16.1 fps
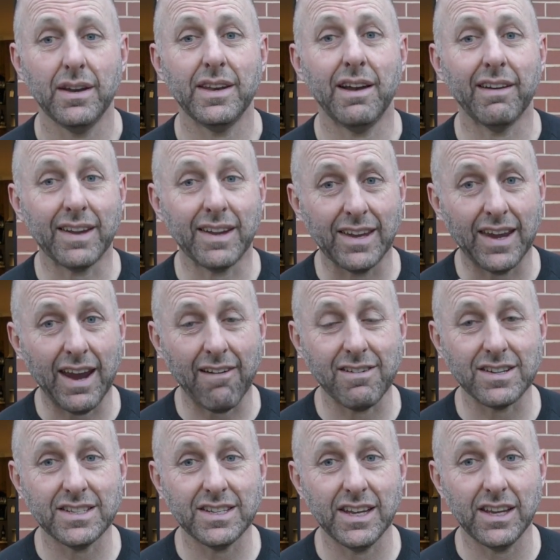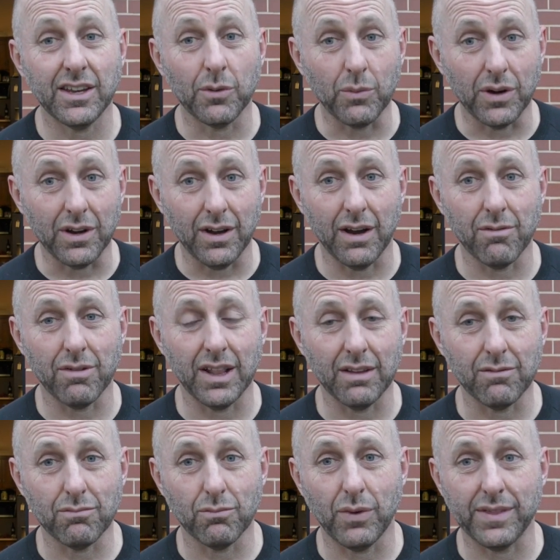Now I can guarantee you
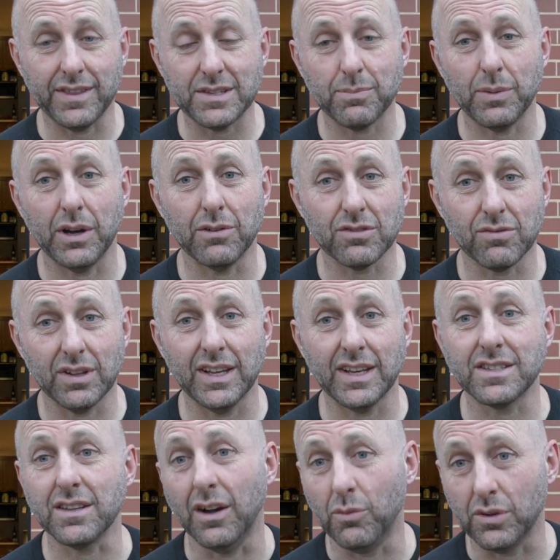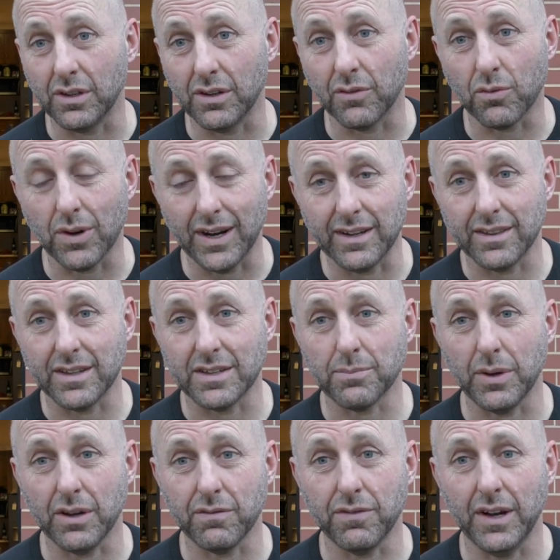when this bow was released, I wouldn't have rated this
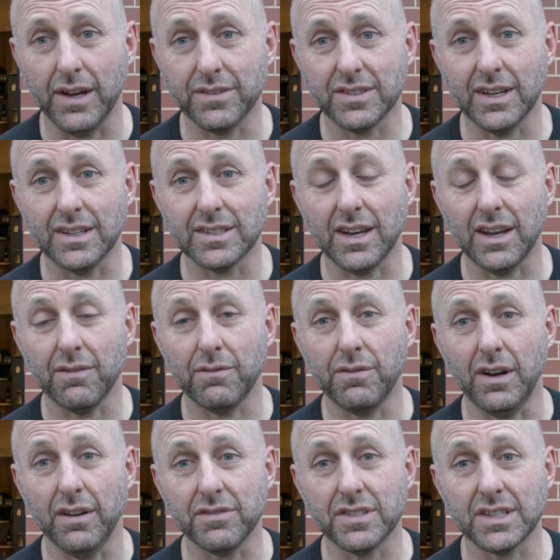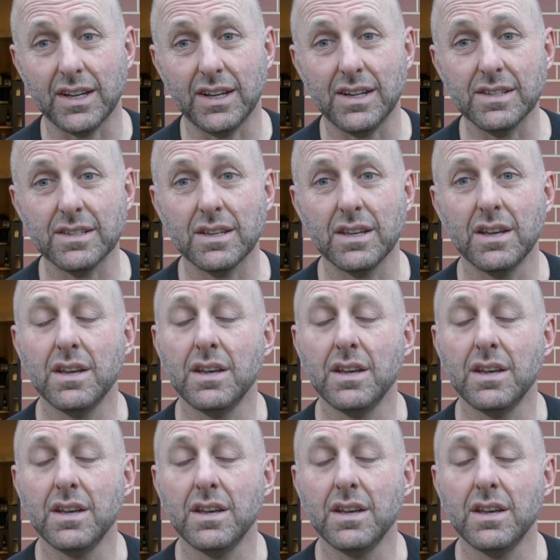bow 5 stars out of 5 stars